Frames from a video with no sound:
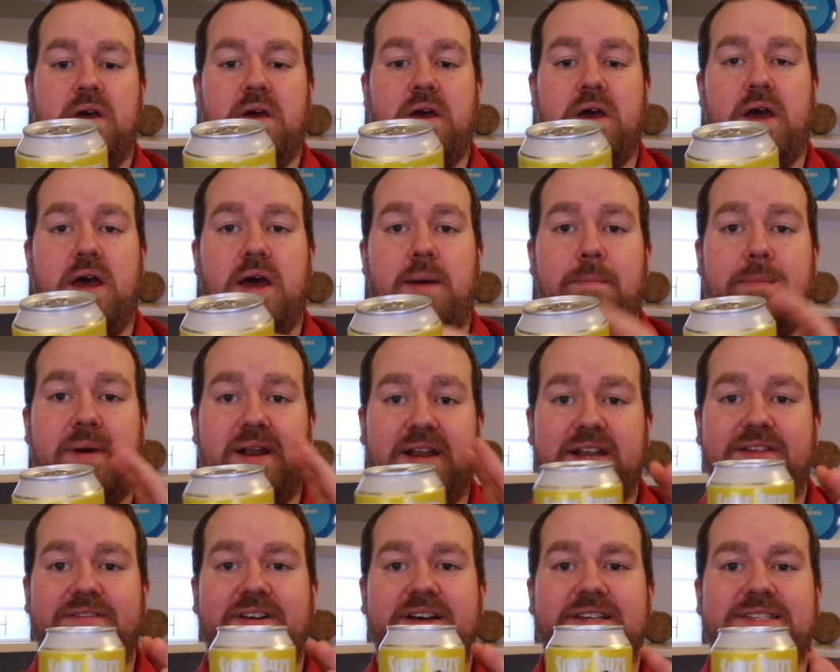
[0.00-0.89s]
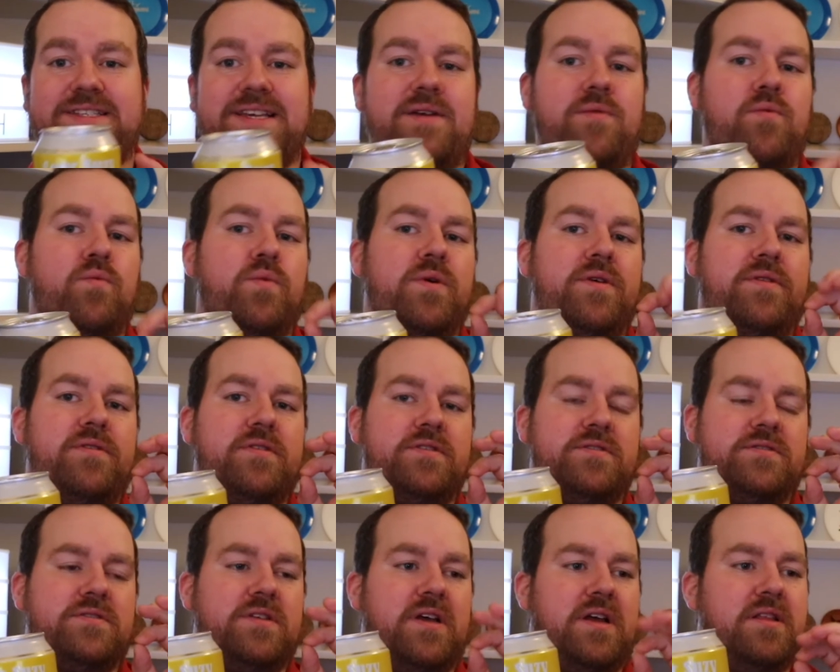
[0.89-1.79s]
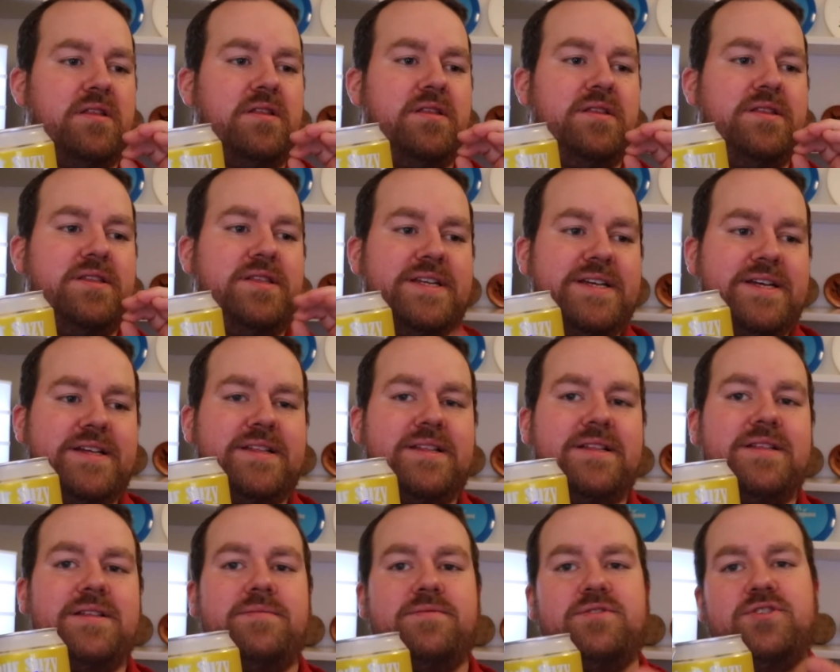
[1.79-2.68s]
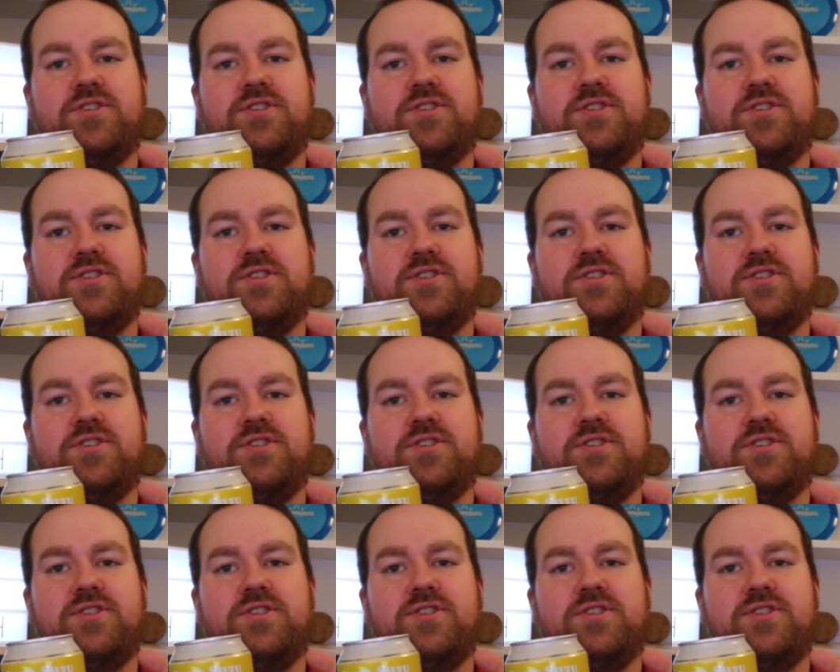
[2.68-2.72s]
Weisse with just a little